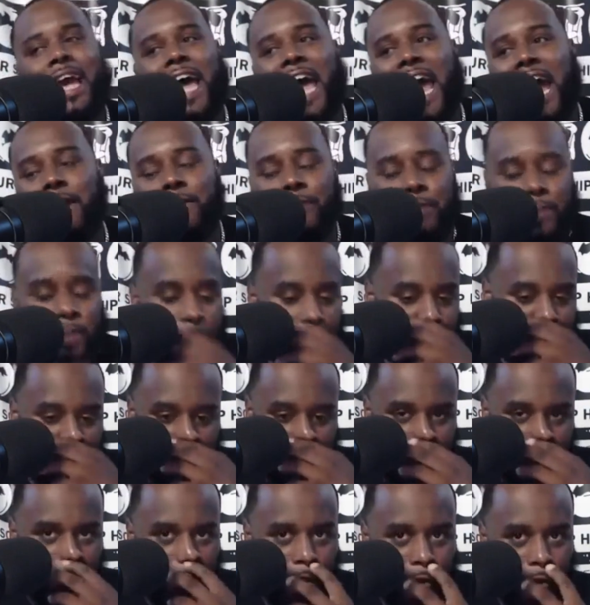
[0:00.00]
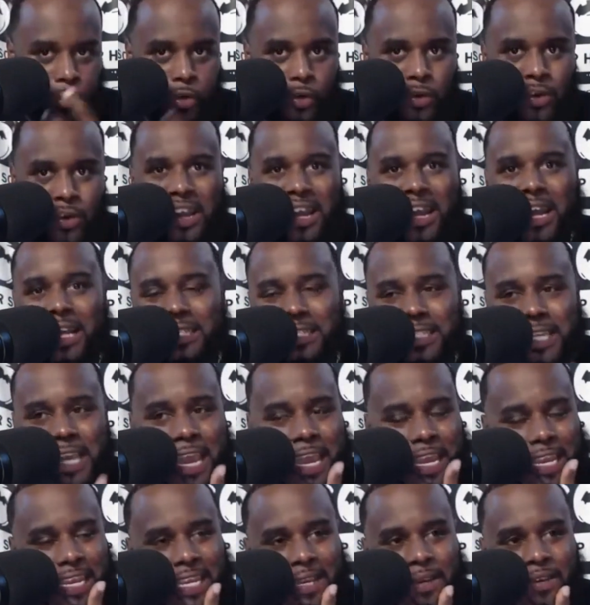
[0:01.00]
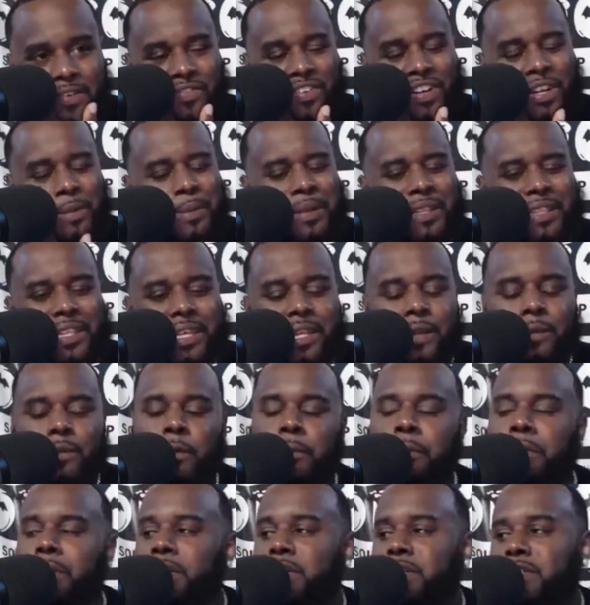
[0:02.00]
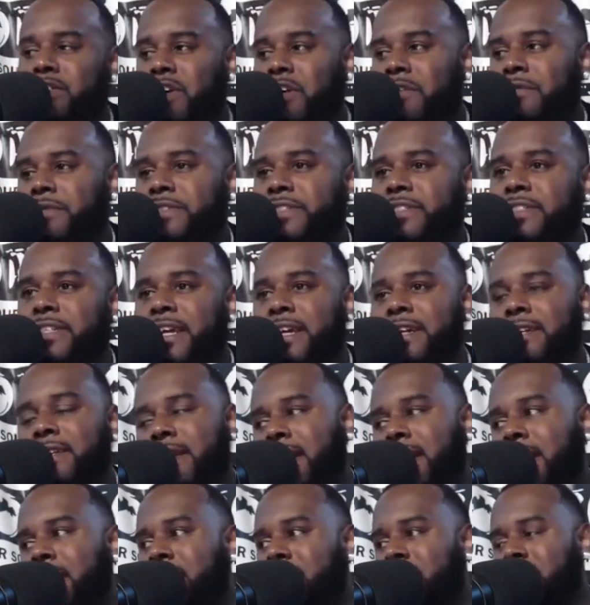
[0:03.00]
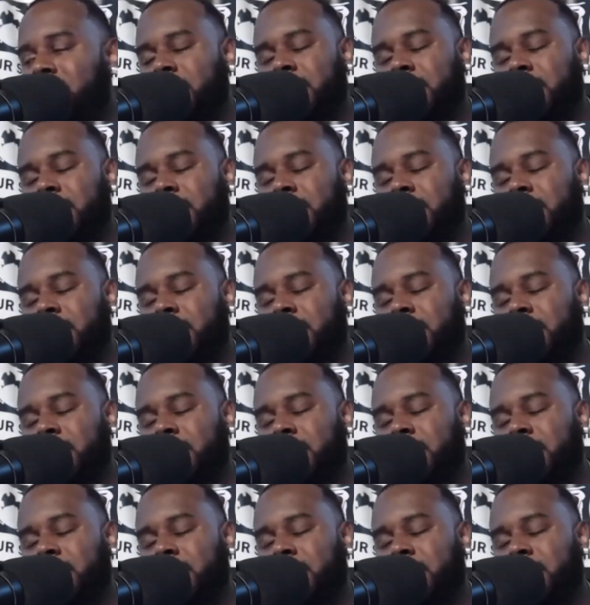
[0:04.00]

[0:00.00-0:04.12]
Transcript: I really don't want no, you know, contact and really be dealing with police officers like that,